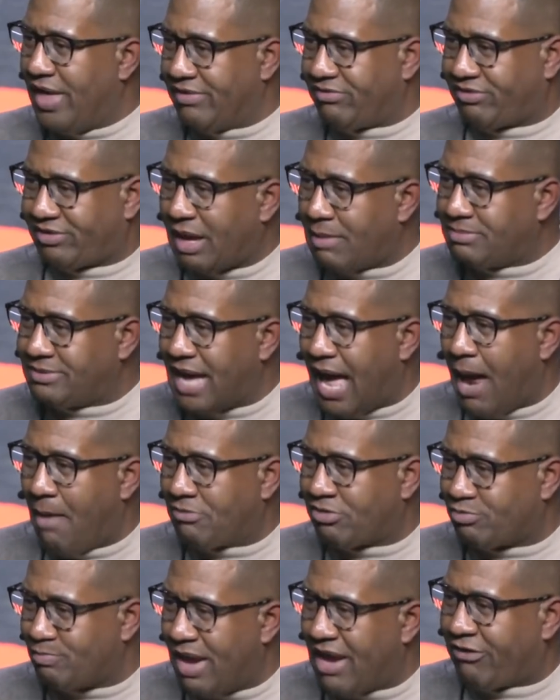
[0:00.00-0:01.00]
that
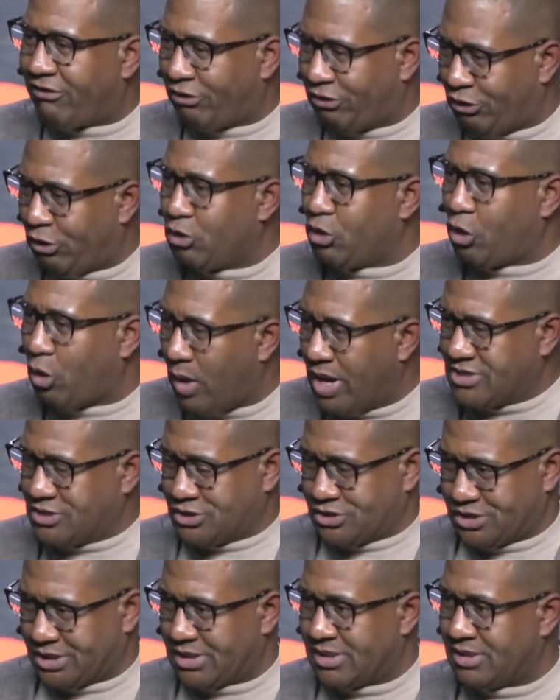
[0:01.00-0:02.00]
sometimes makes you
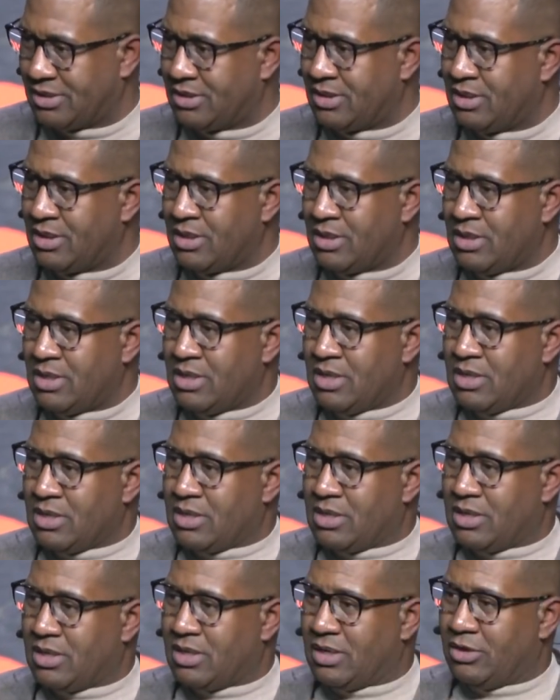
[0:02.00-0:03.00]
question,
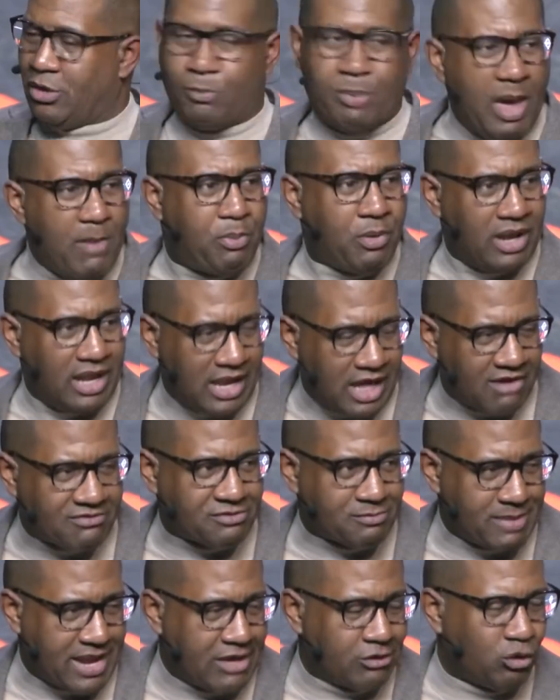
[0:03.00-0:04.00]
do people
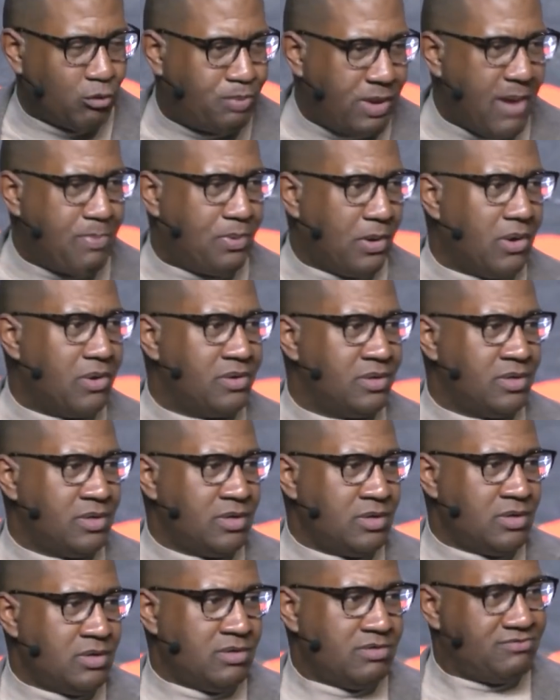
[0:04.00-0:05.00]
love me? Do people
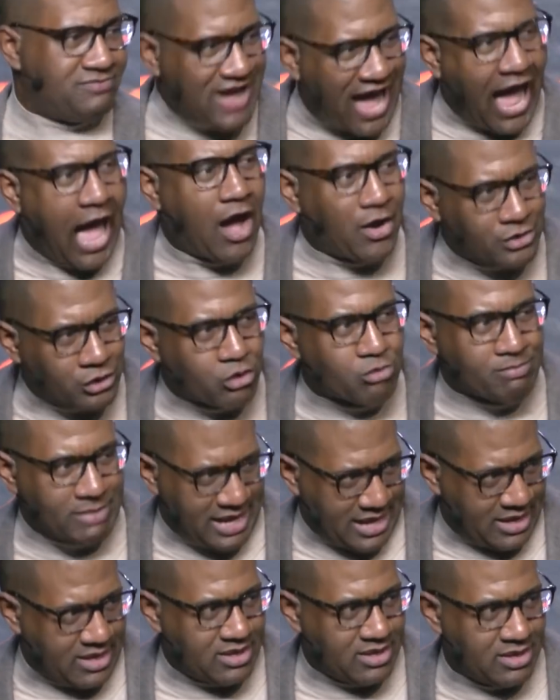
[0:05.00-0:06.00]
value
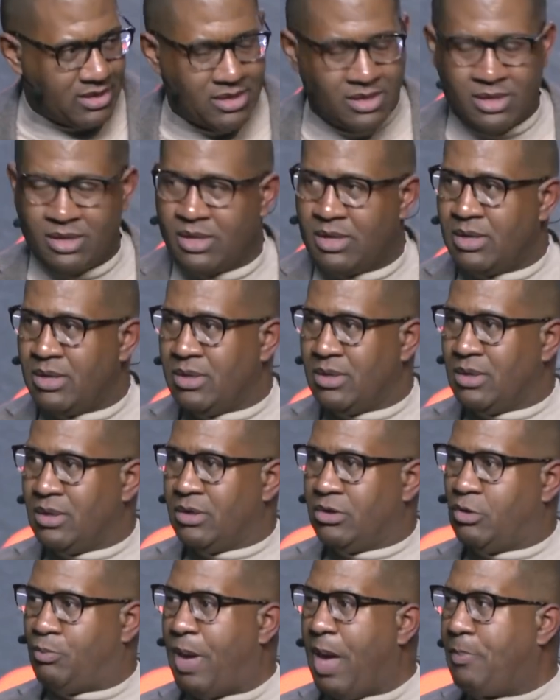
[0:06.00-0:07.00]
me?
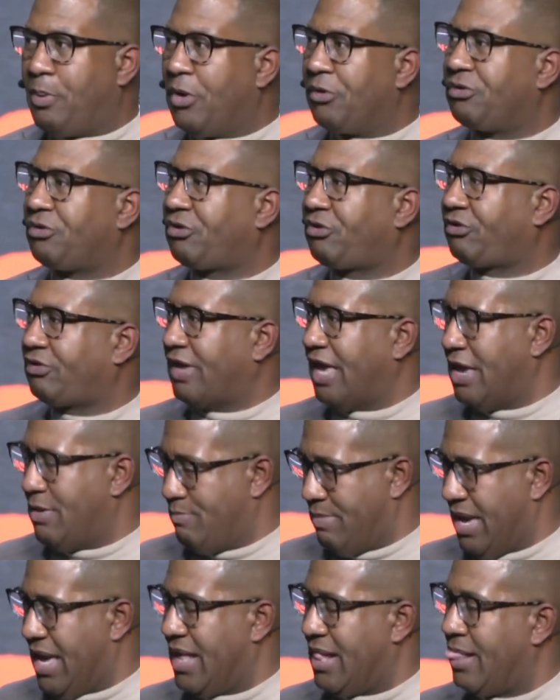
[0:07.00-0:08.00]
Do people see
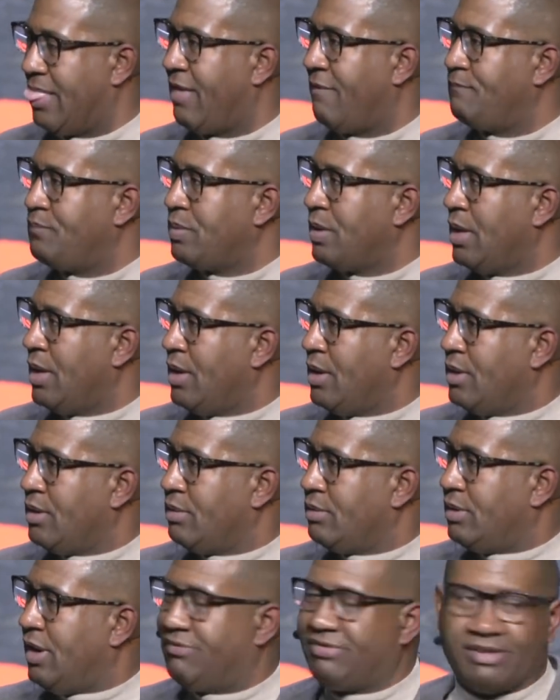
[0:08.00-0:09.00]
me?
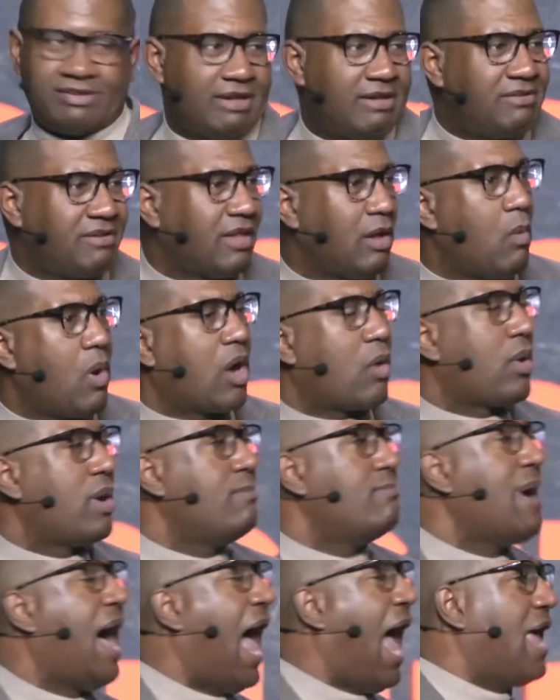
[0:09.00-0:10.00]
He says, I want to
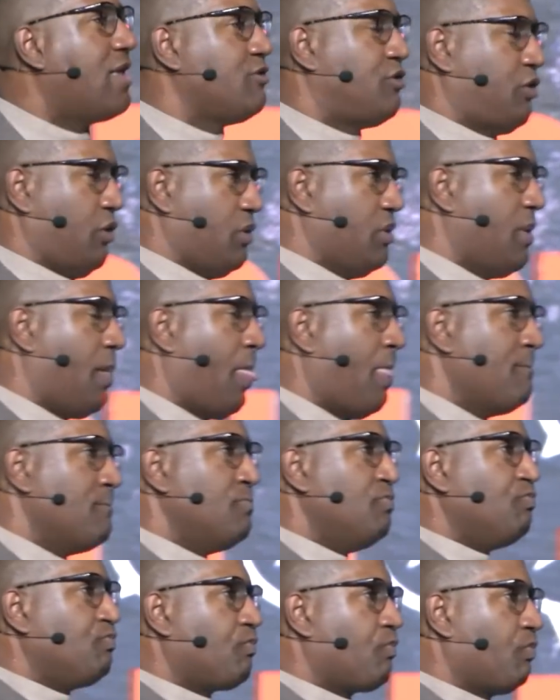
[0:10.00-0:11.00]
remind you
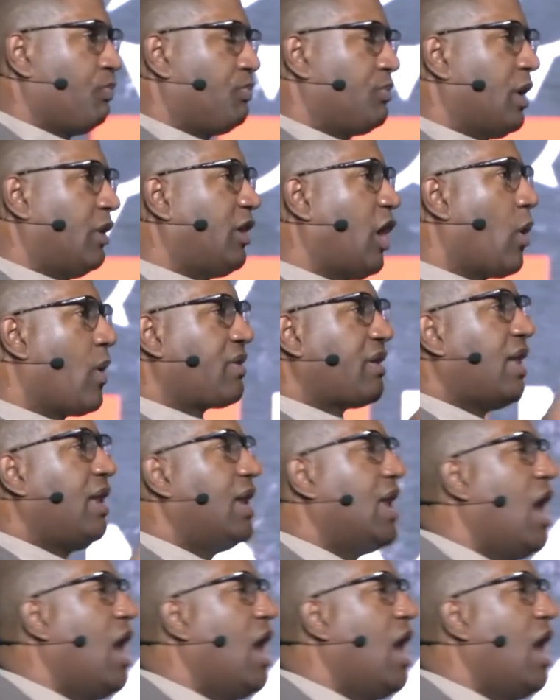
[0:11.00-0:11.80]
that there is a